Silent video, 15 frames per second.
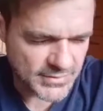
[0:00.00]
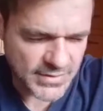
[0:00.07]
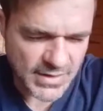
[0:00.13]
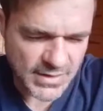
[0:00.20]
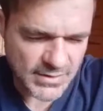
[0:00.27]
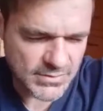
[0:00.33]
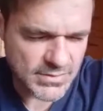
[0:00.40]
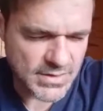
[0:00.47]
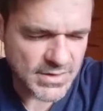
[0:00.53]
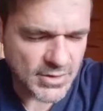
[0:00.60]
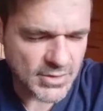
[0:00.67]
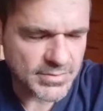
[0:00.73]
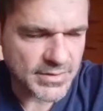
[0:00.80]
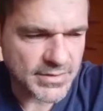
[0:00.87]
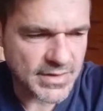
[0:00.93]
I really
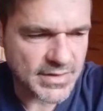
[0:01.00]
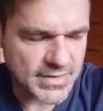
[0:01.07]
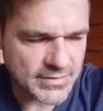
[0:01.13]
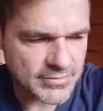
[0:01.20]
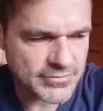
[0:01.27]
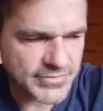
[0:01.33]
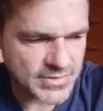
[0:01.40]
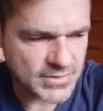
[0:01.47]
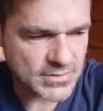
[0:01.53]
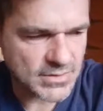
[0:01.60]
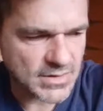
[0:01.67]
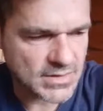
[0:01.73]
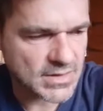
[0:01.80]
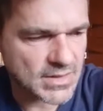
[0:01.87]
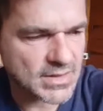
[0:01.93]
hope that they never feel
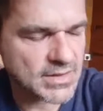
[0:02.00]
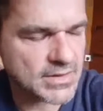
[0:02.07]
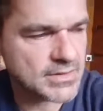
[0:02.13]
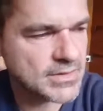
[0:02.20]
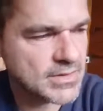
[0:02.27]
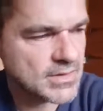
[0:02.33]
like I